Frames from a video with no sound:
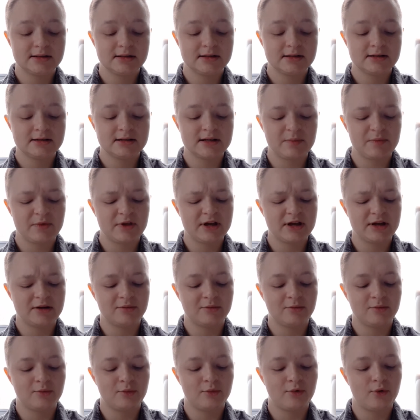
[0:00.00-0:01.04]

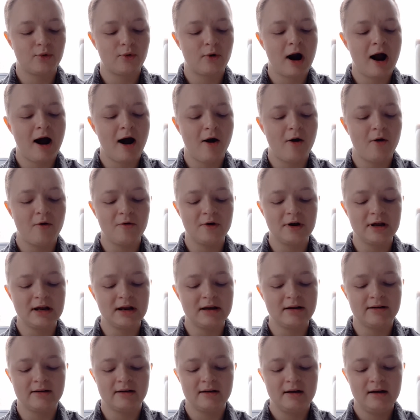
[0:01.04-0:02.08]
Something proud
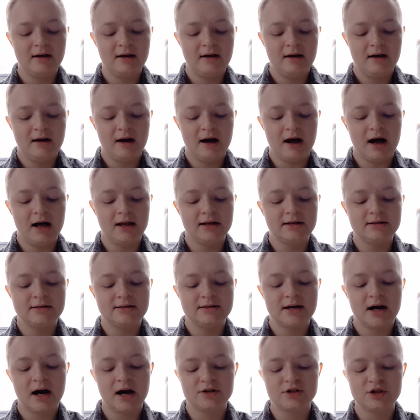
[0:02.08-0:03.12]
and
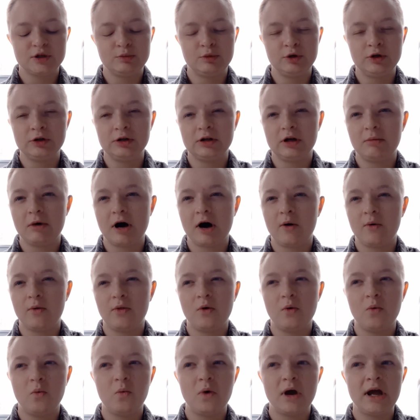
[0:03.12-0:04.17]
untouchable about
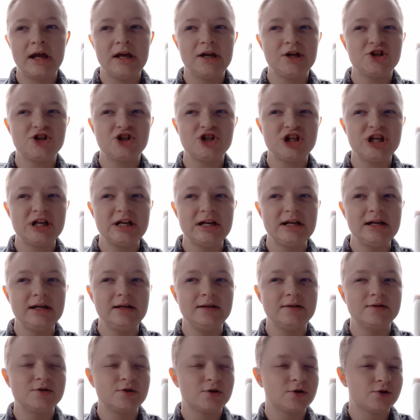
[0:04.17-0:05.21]
the way she
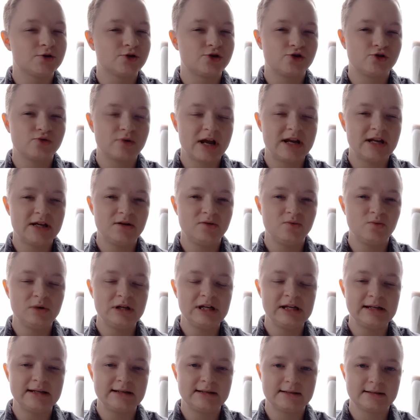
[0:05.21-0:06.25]
eats her shredded
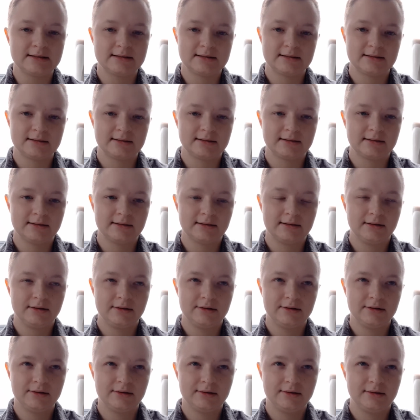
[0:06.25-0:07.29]
wheat.
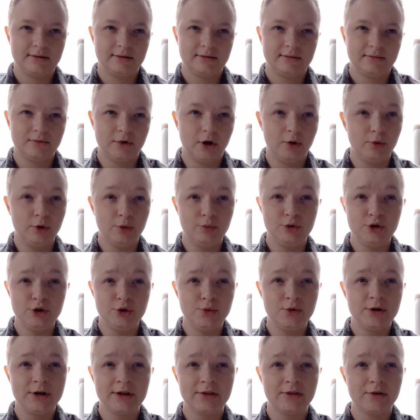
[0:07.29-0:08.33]
A
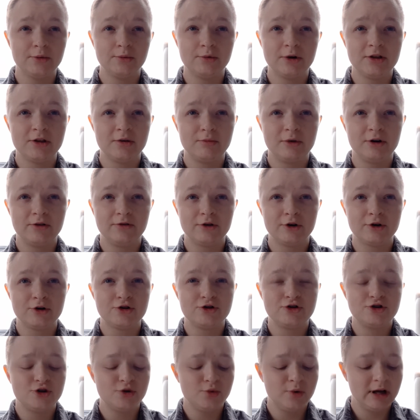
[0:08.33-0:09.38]
rebuke in the rhythm of her
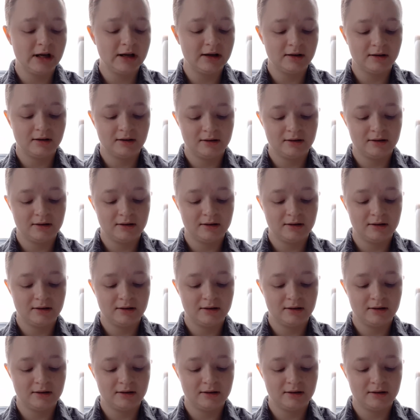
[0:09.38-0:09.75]
chewing,